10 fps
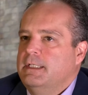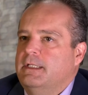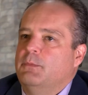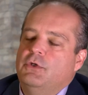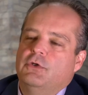
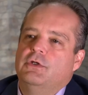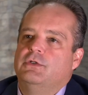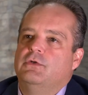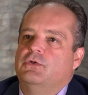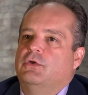Then what you're going to
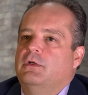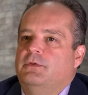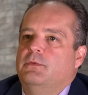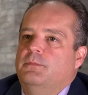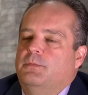do is you're going
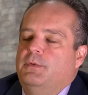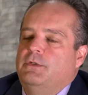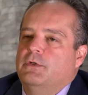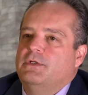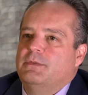to be
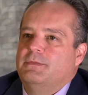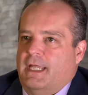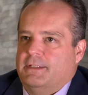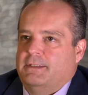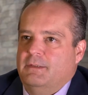doing some
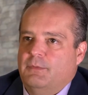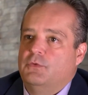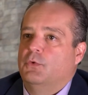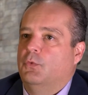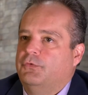testing,
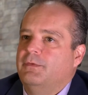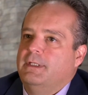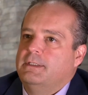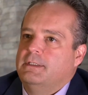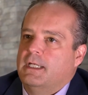both
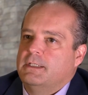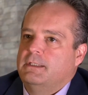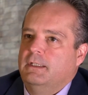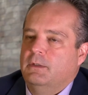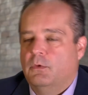automated
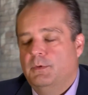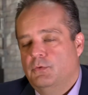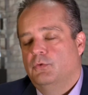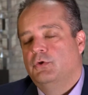testing and what we call